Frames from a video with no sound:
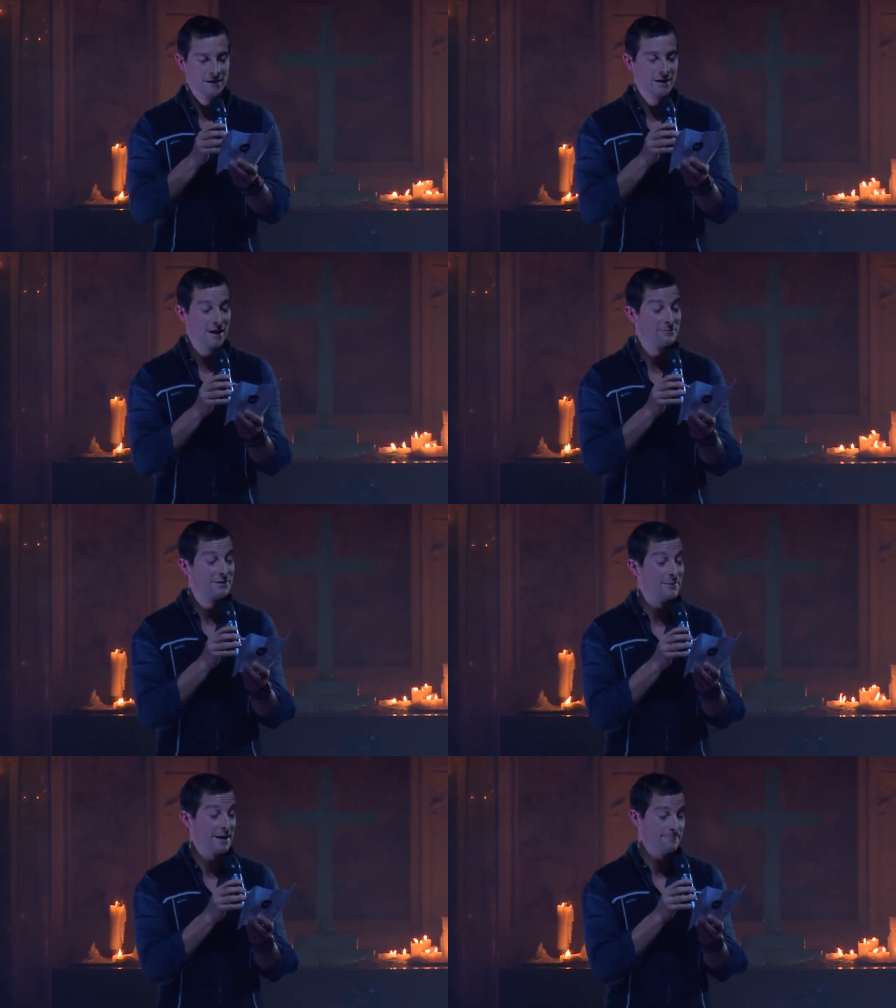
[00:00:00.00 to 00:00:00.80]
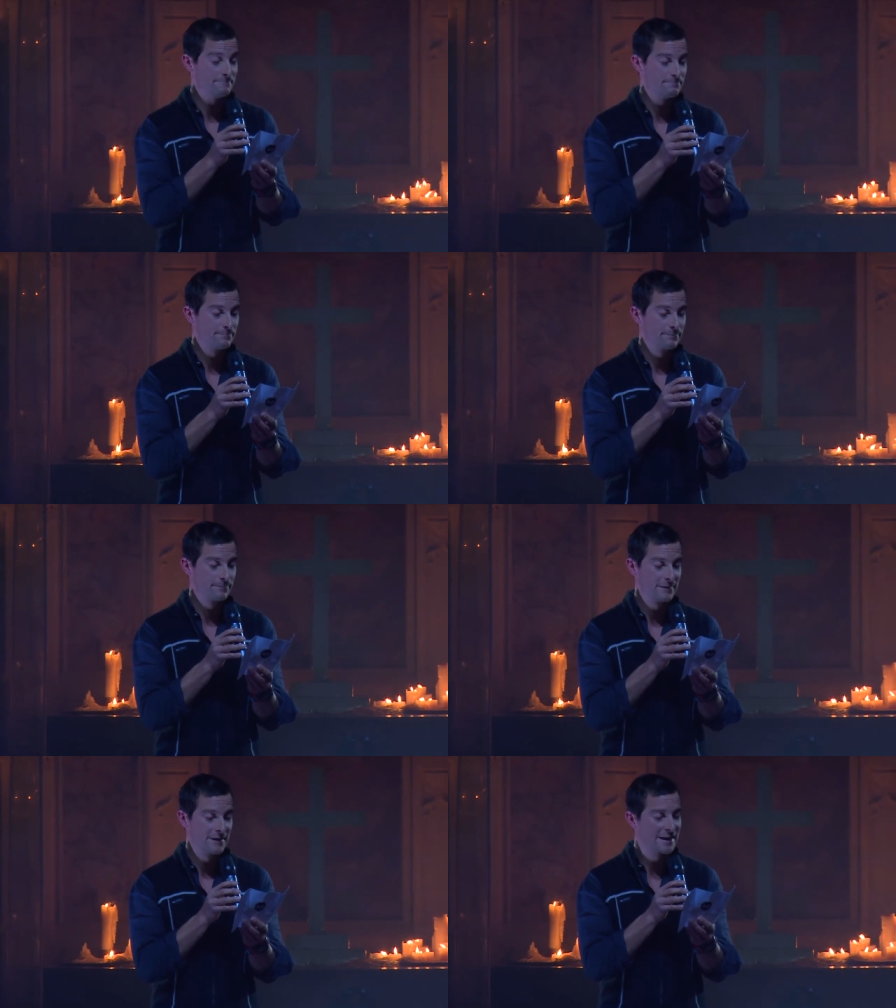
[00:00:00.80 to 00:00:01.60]
Come to me,
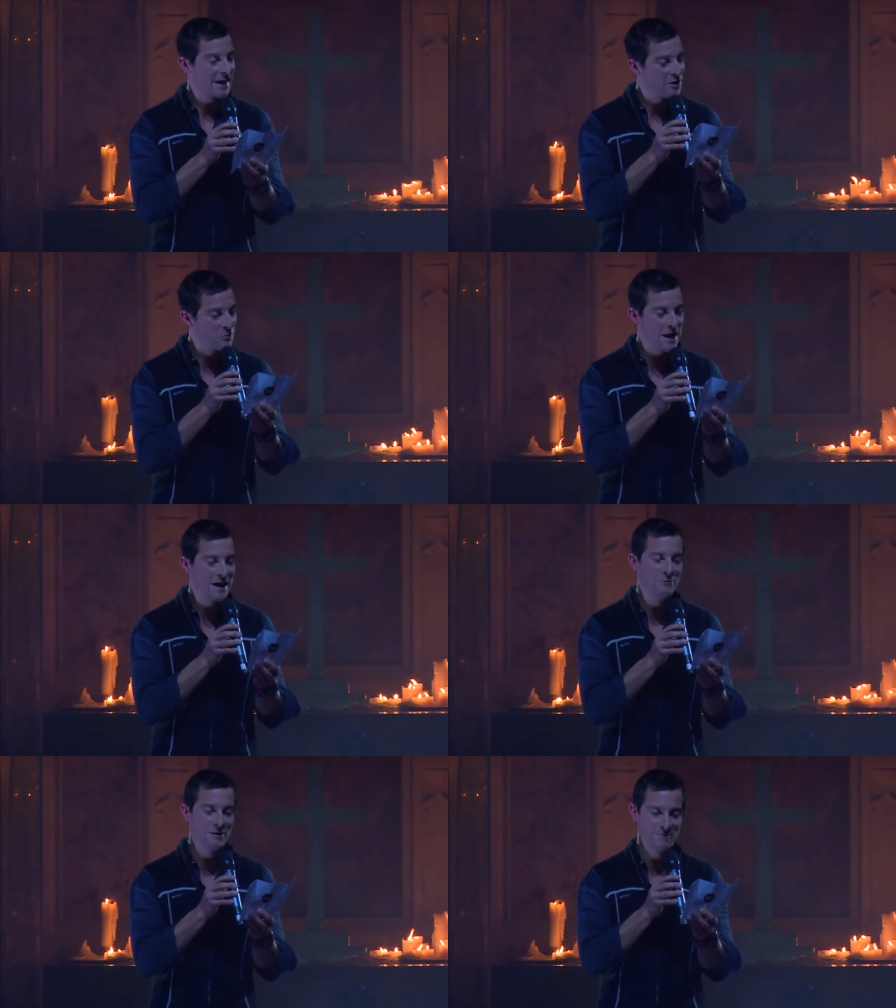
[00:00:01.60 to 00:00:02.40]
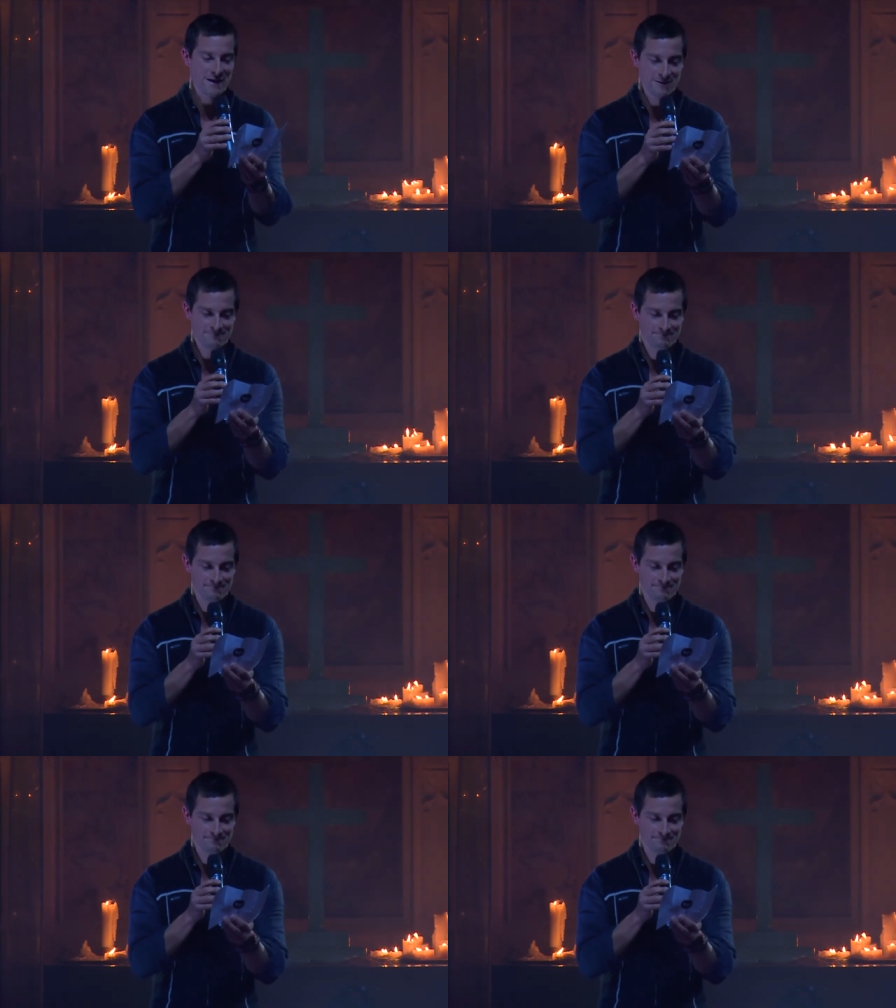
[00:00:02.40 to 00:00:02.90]
get away with me,